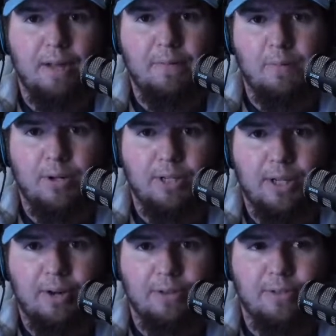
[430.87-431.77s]
life. I'm watching
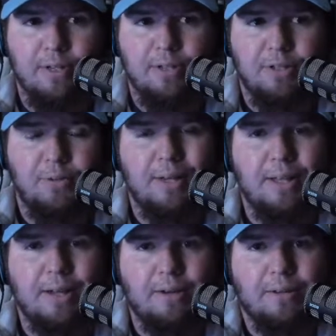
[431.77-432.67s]
characters on a
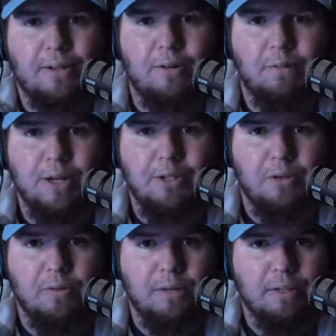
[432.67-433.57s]
screen that are, fictional.